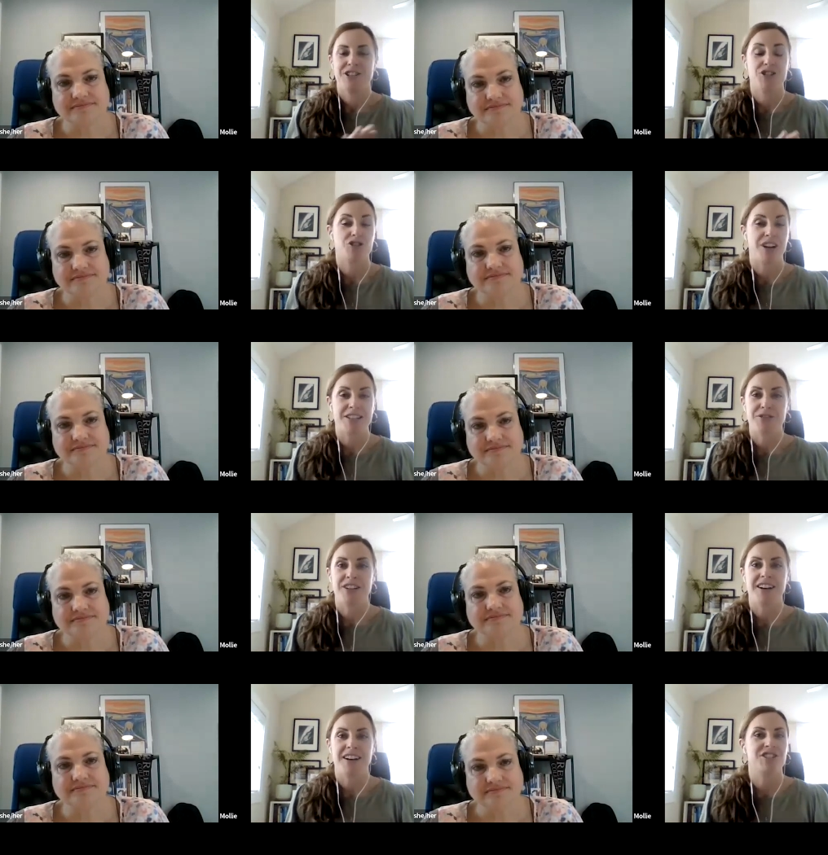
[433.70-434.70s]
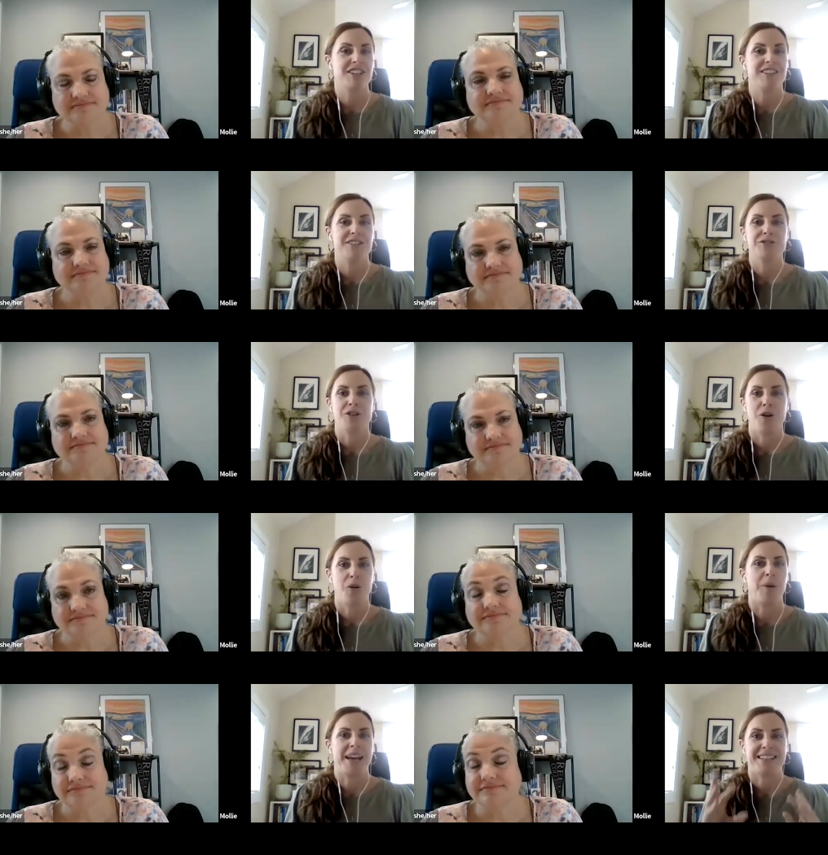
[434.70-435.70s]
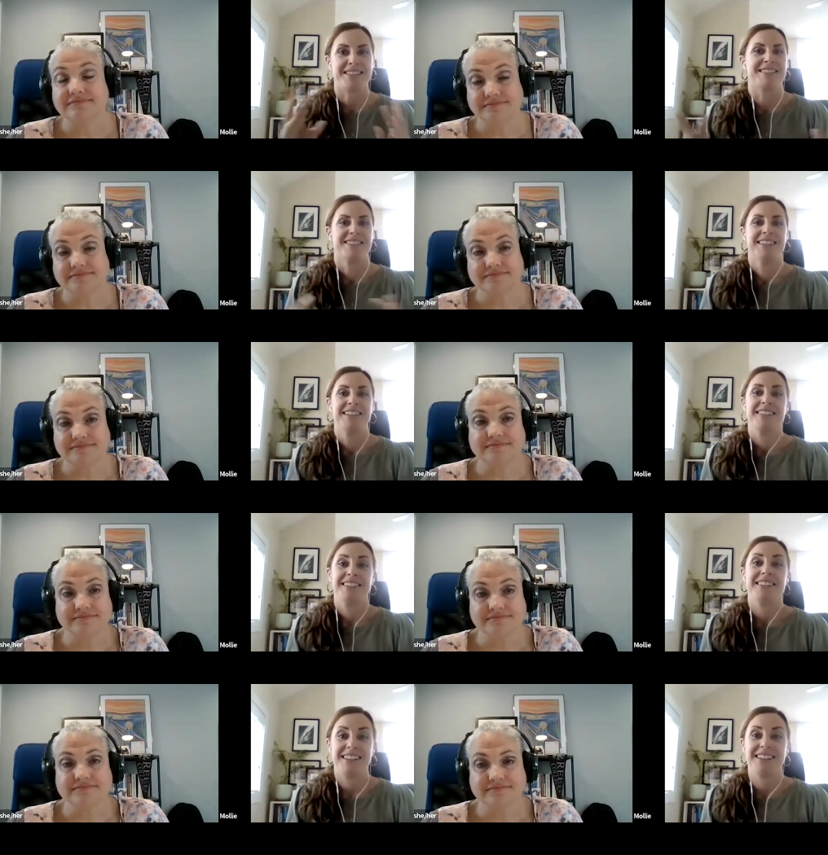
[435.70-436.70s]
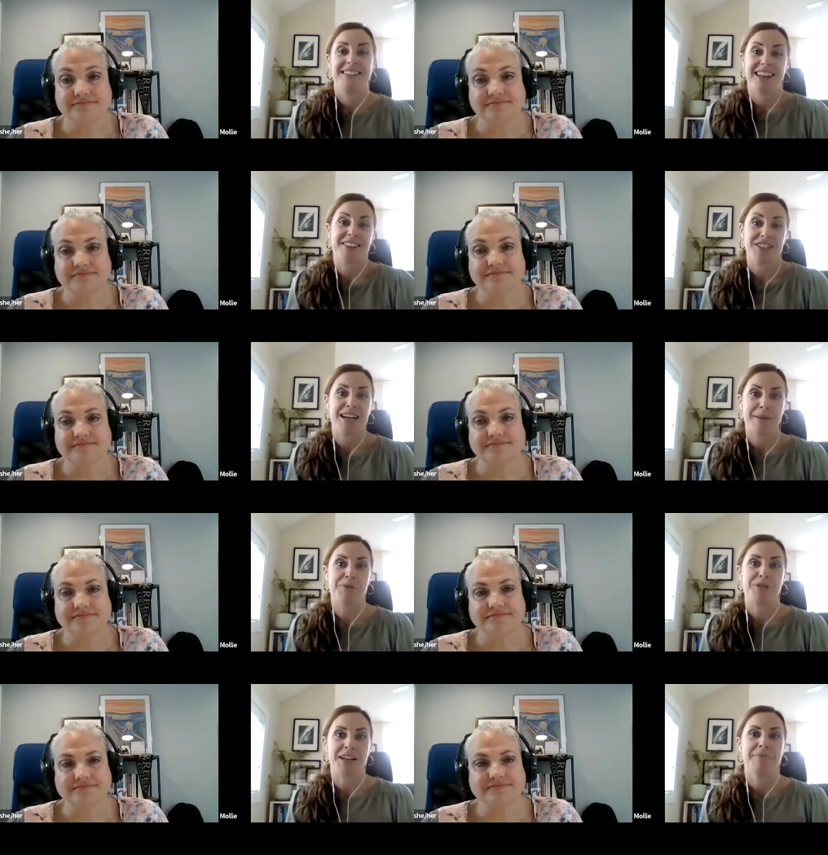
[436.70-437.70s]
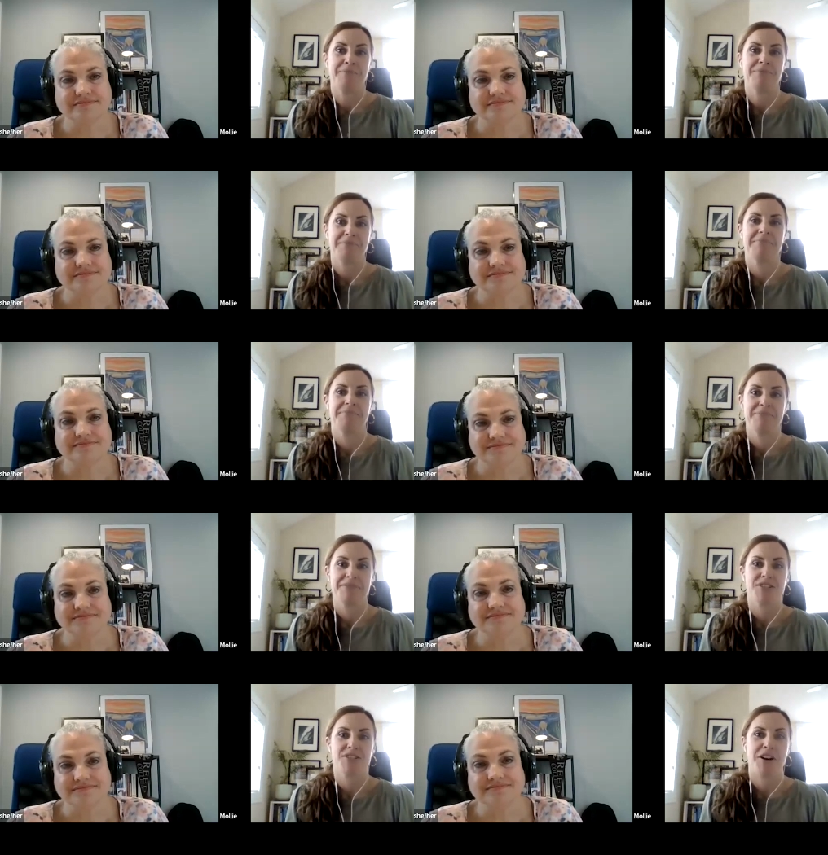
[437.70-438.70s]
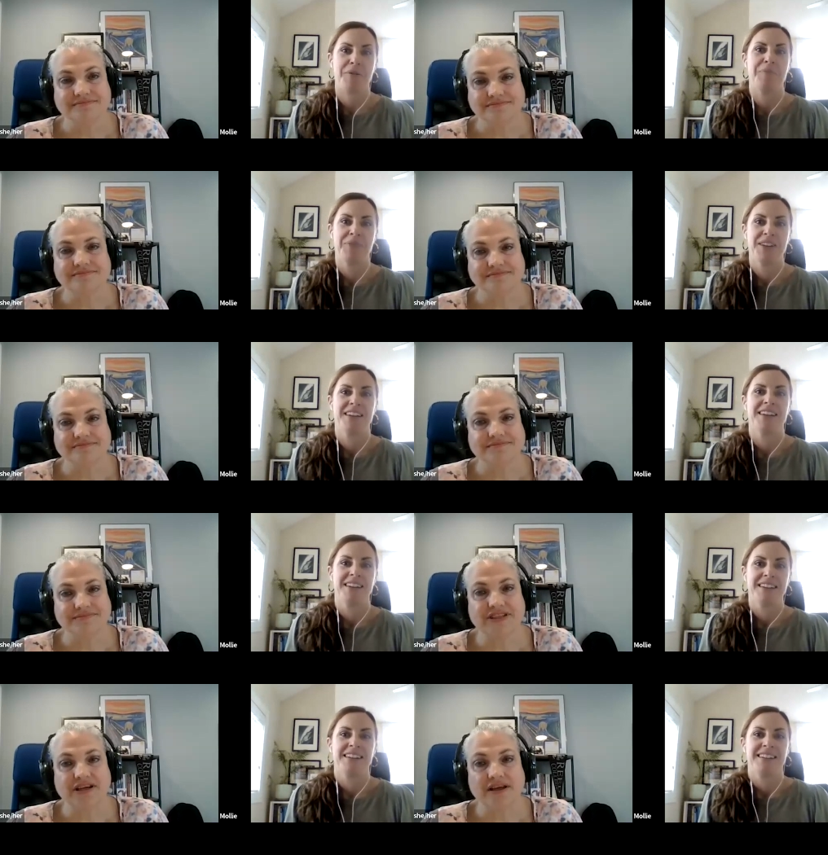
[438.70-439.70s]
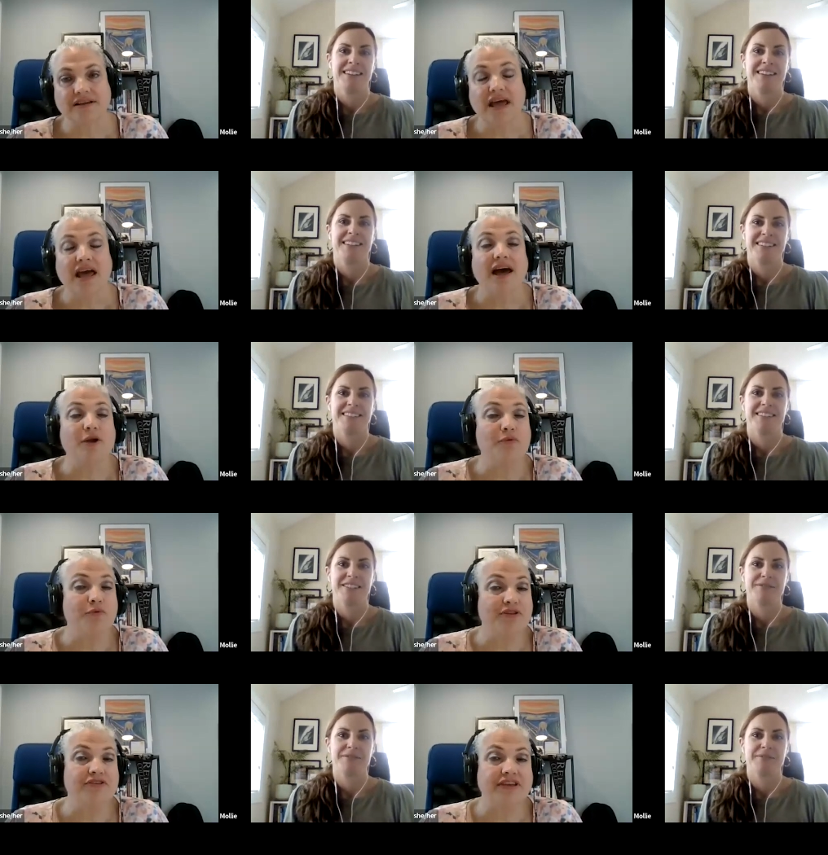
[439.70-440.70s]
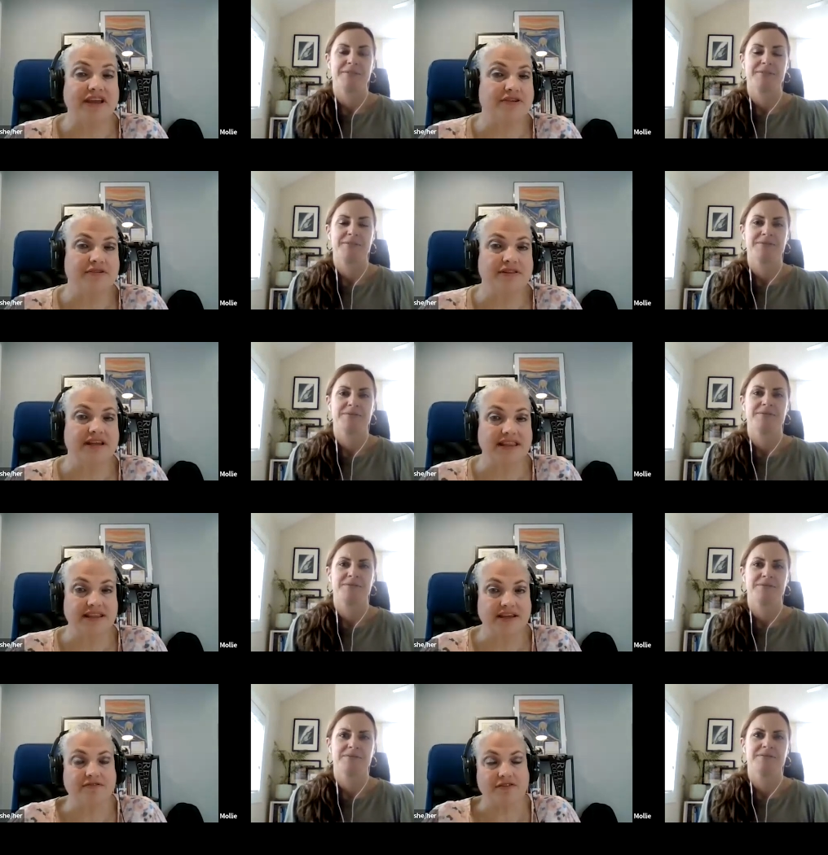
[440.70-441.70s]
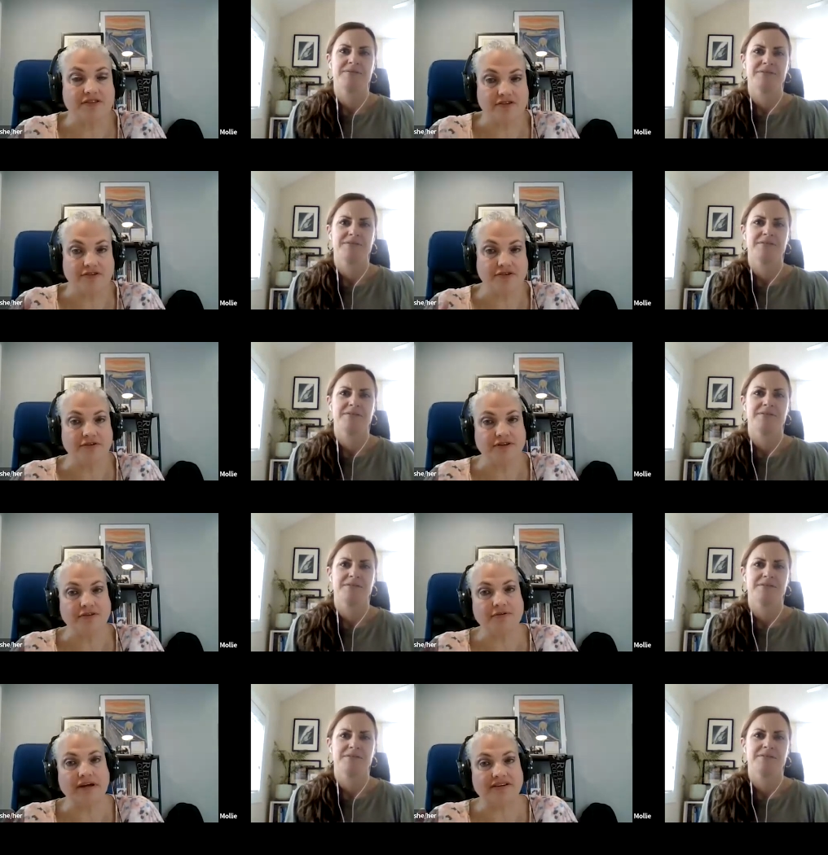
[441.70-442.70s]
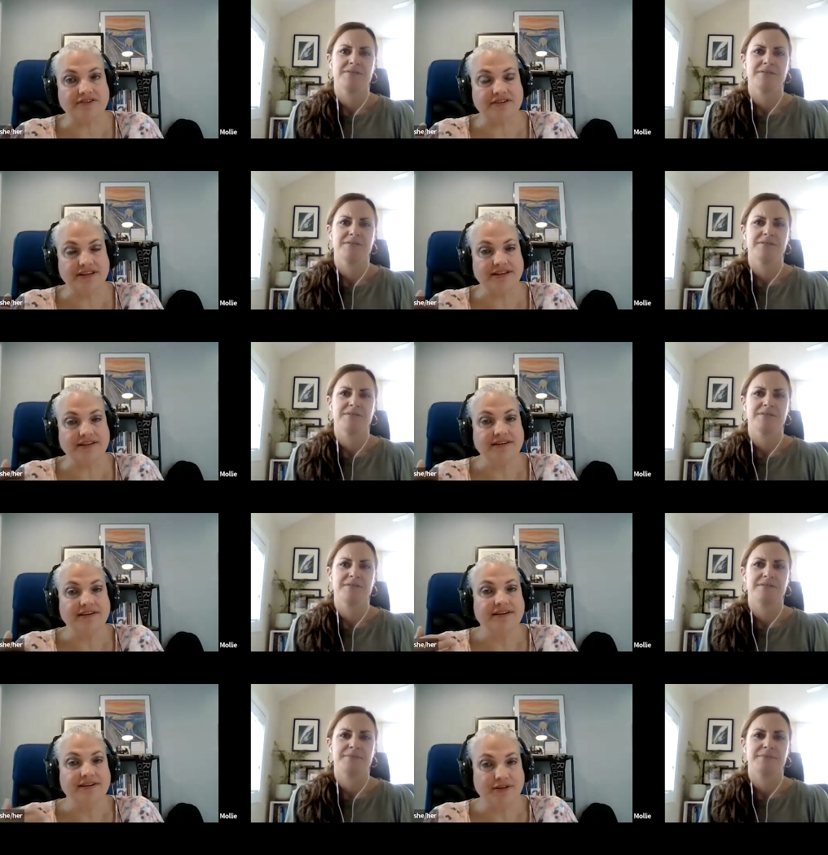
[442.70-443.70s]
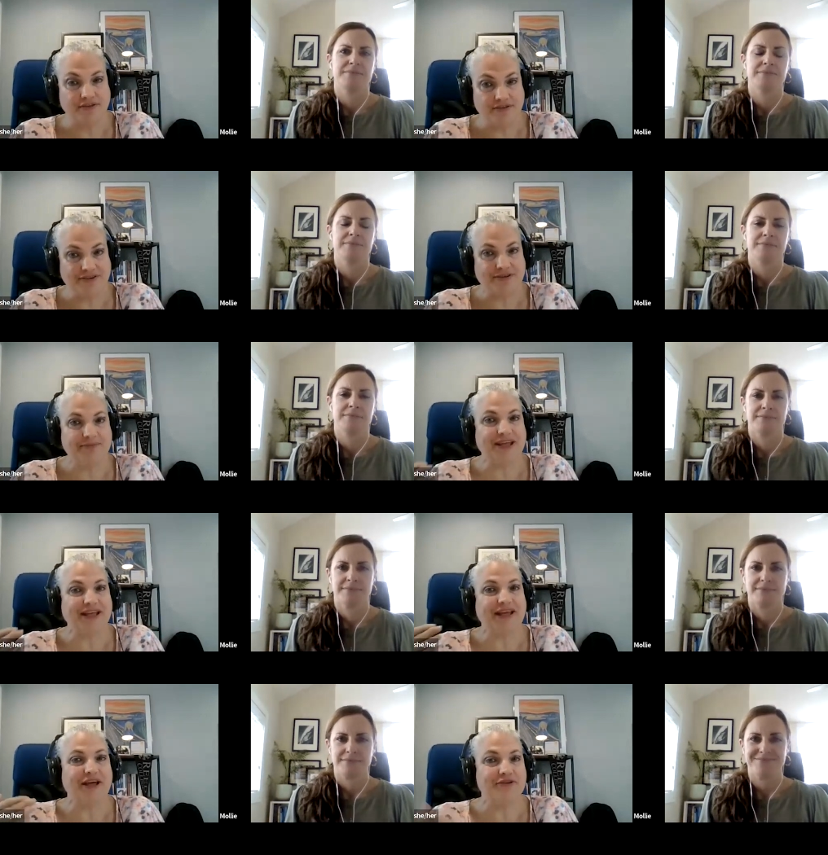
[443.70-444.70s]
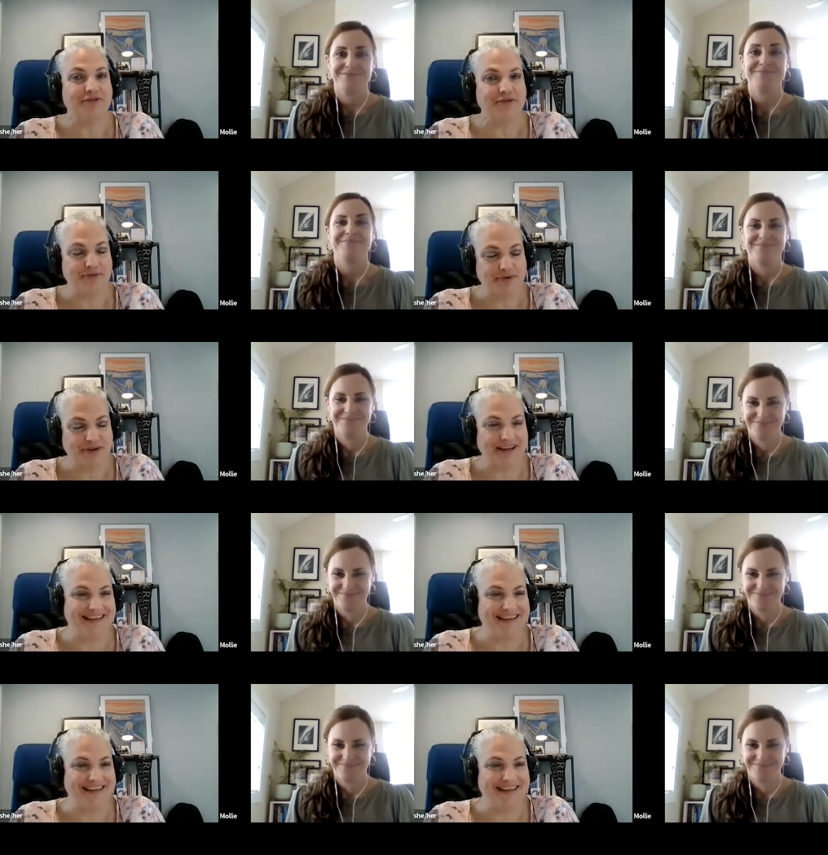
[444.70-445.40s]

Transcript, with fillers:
Speaker 1: stress reduction is always in like the top 3 mm-hmm. So
Speaker 2: yeah. I will say too that I think for the students who actually listen to me and do the work